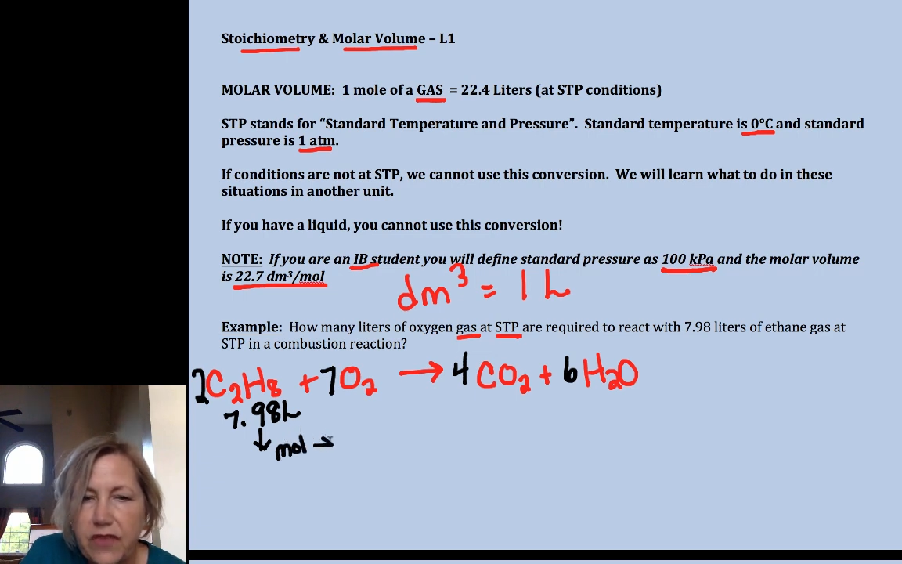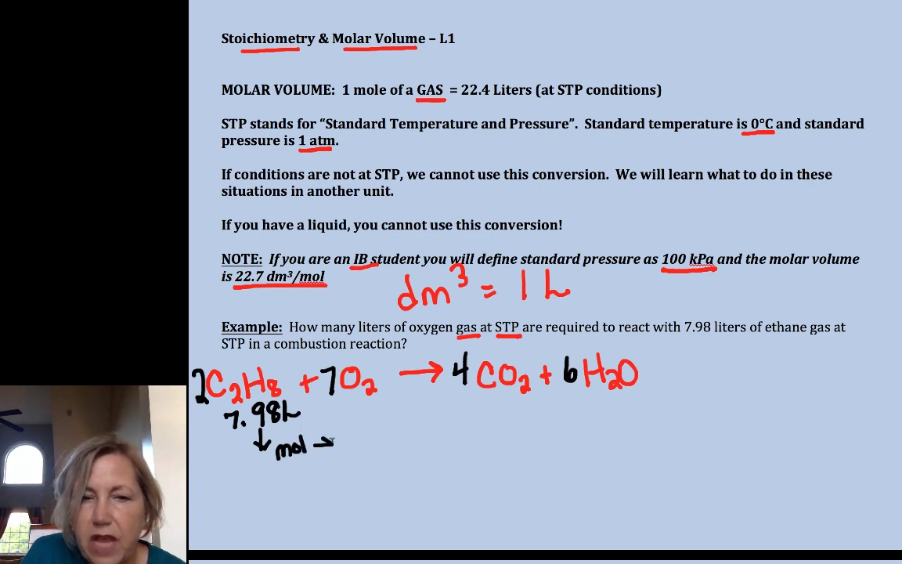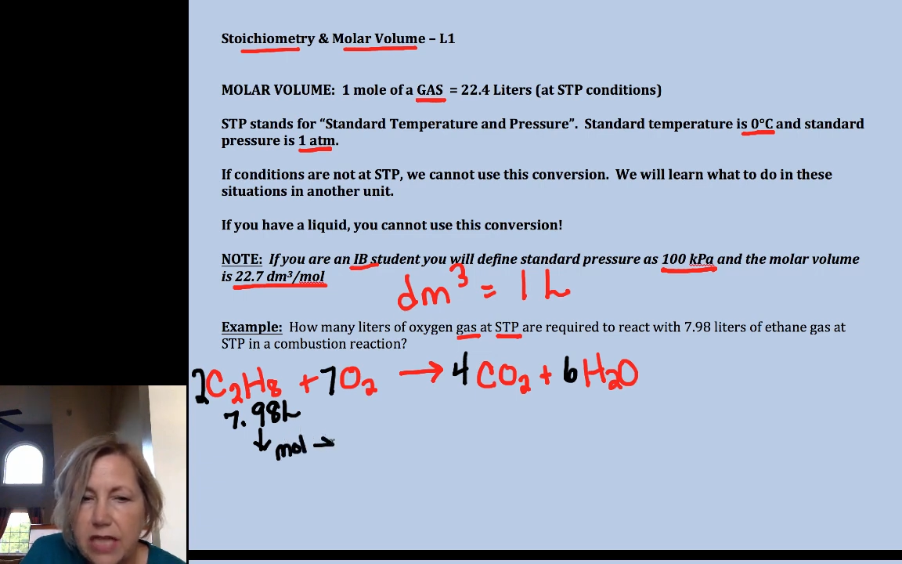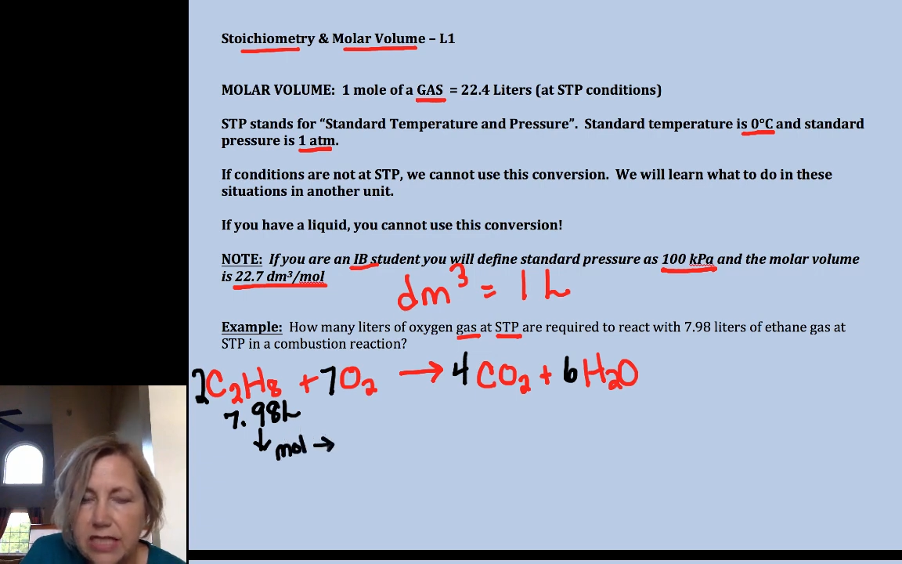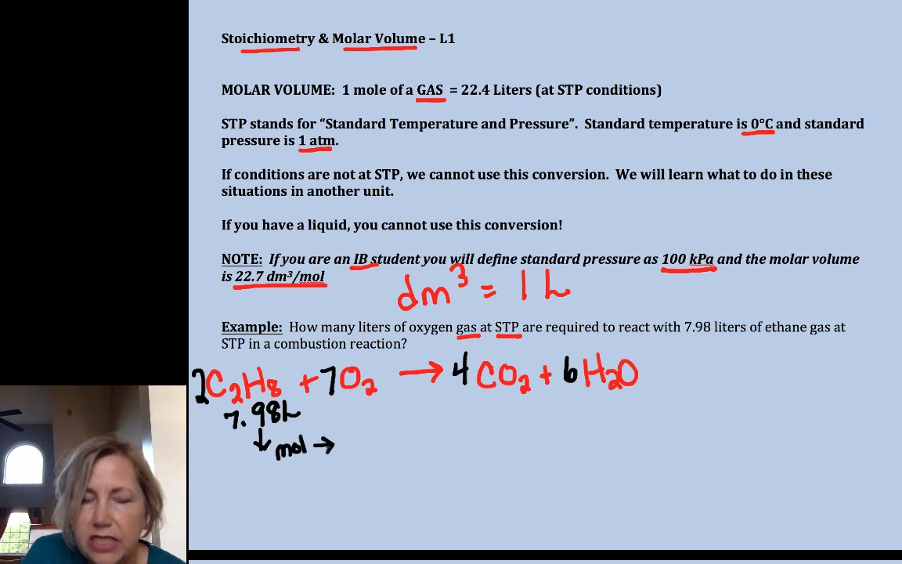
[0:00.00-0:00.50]

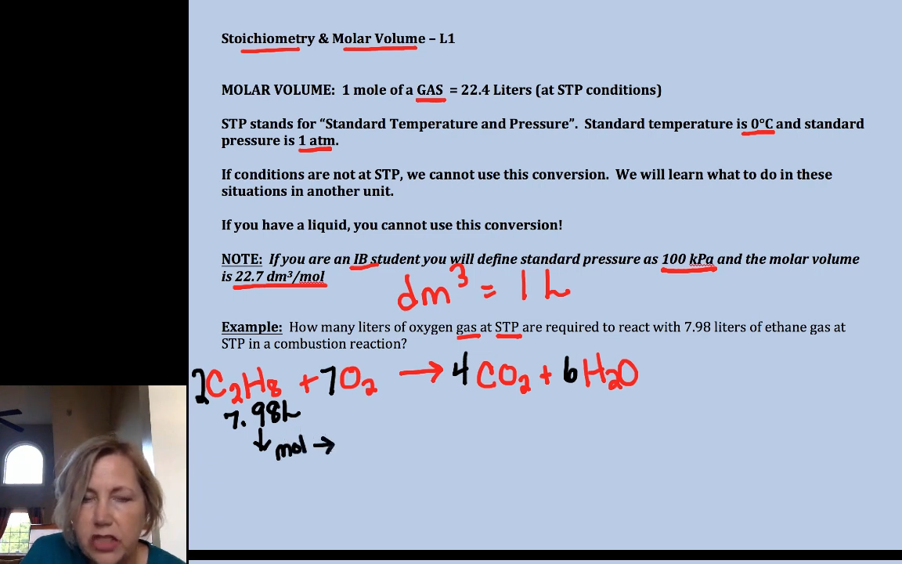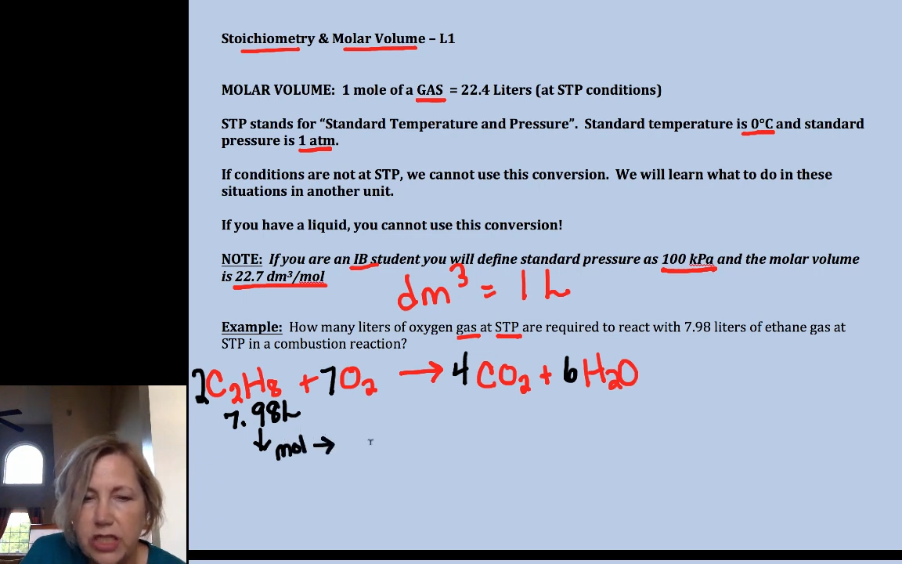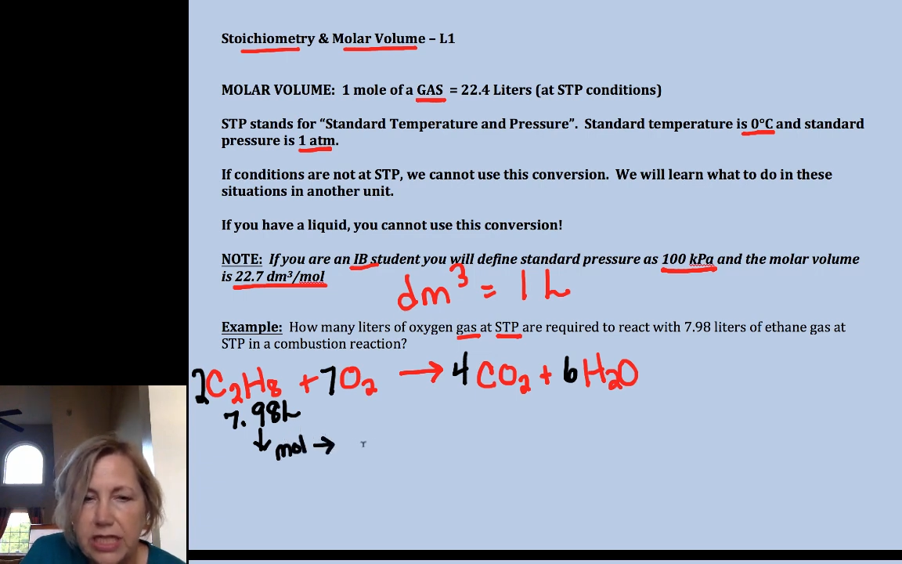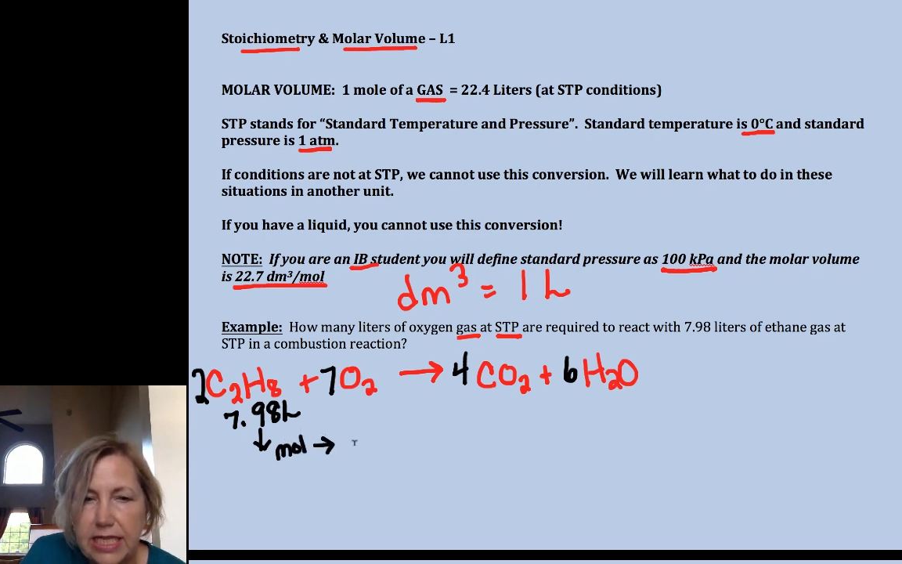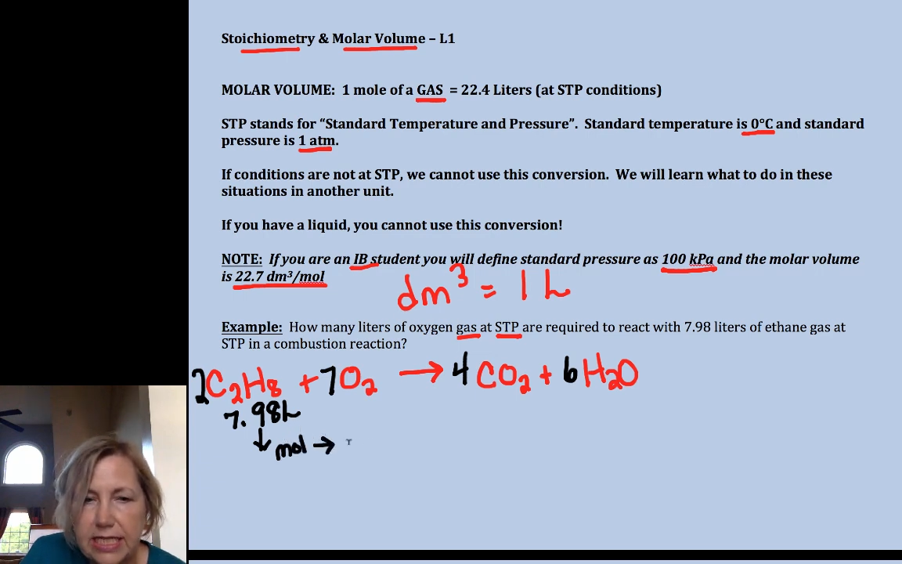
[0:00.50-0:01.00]

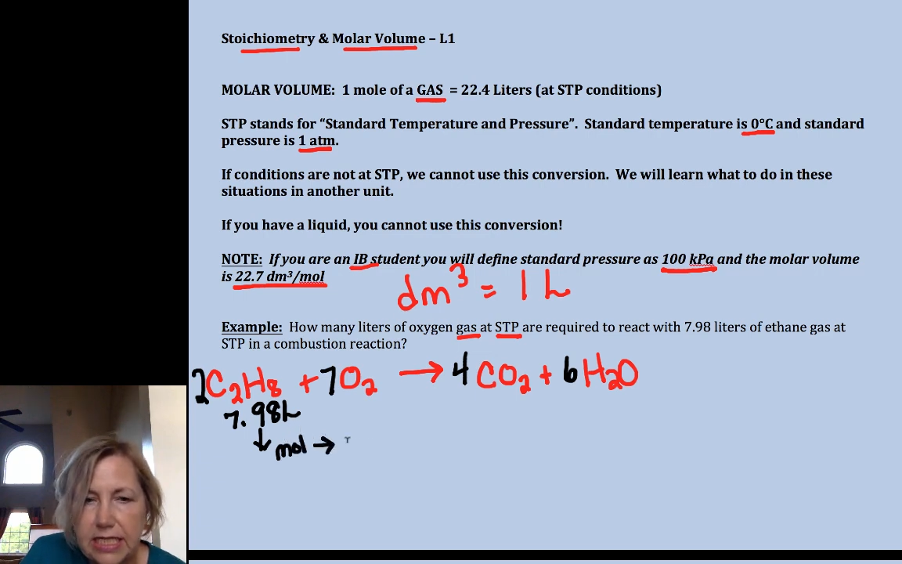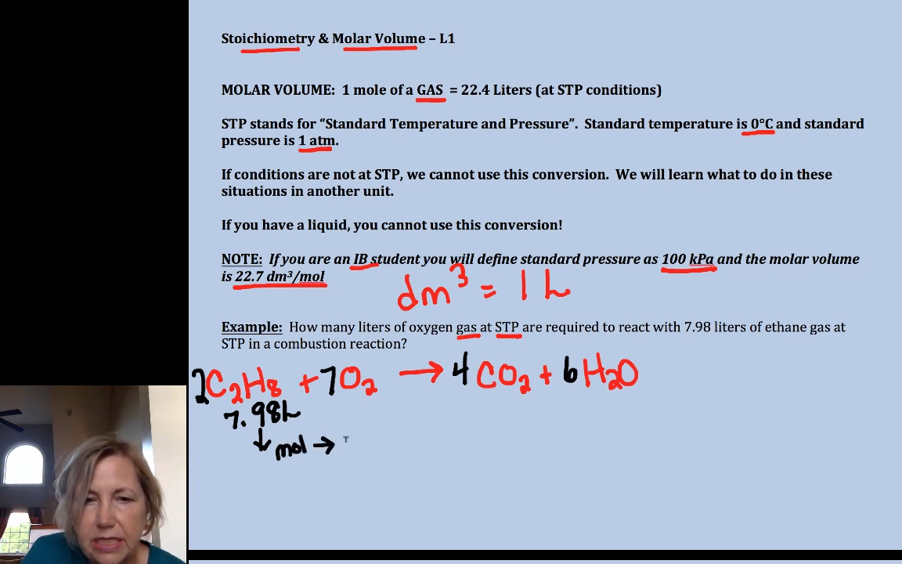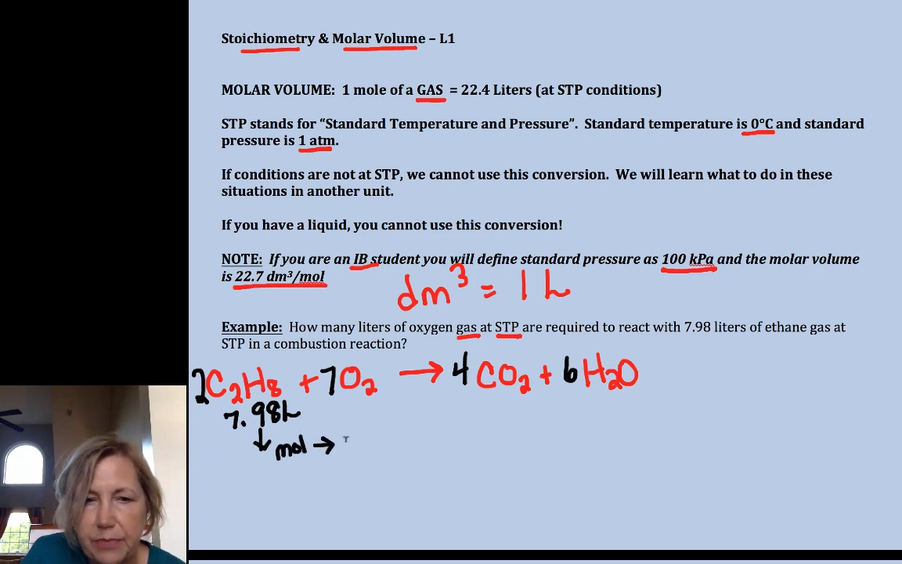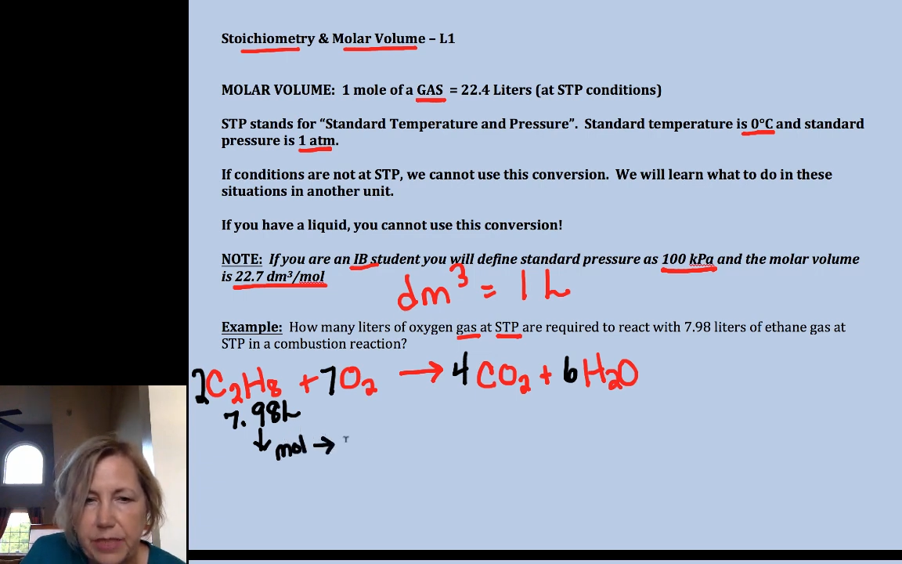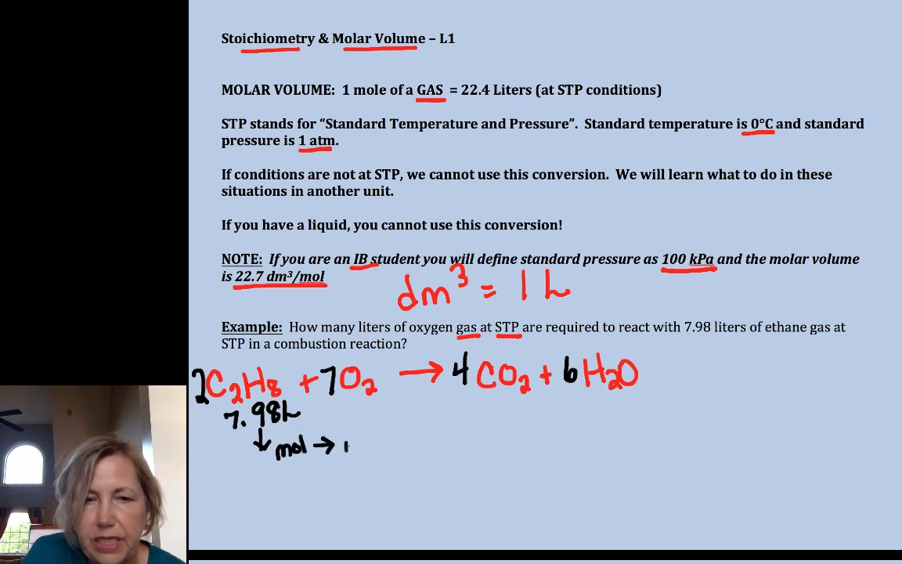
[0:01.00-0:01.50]
oxygen at
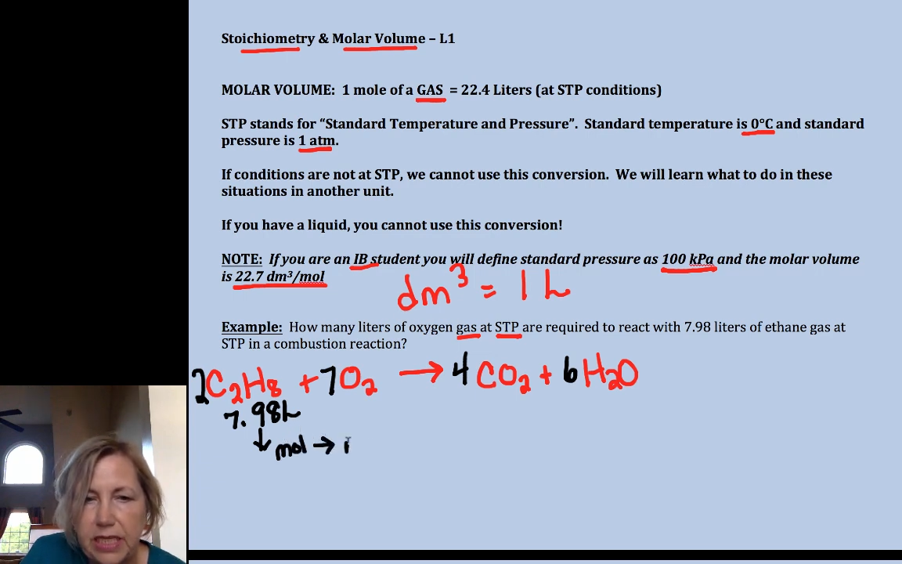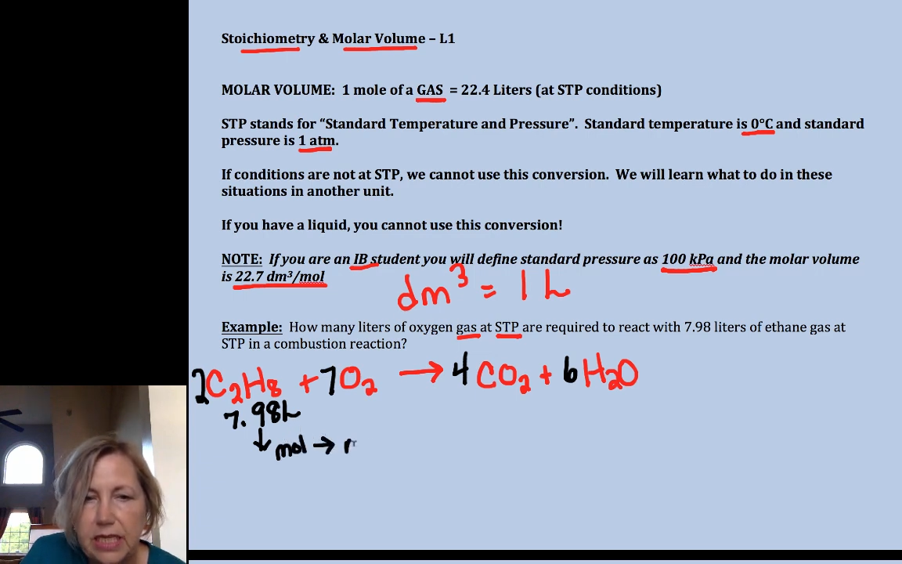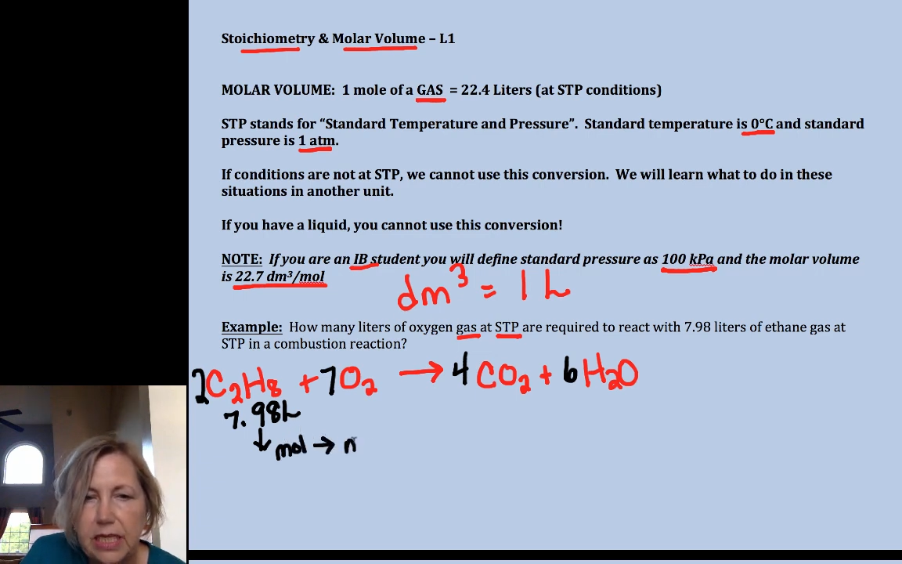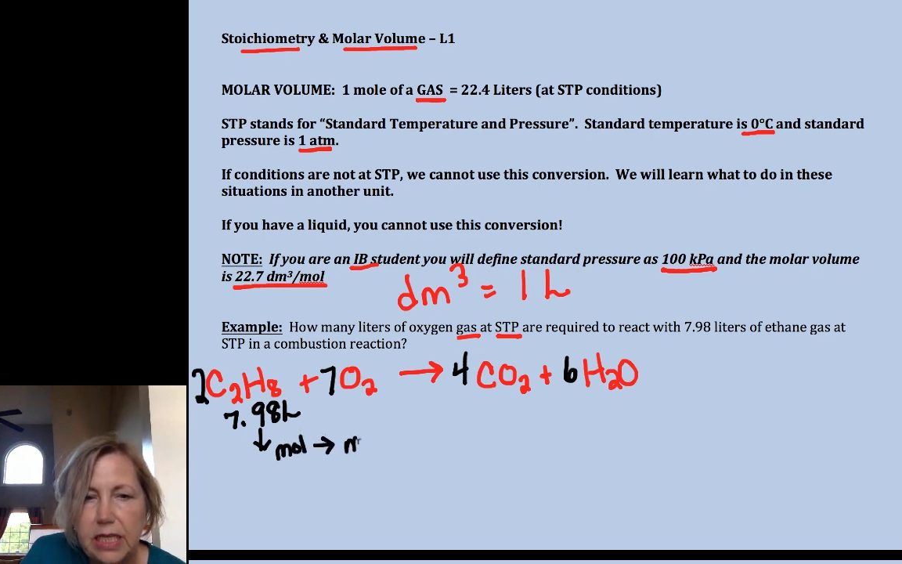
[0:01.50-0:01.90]
STP,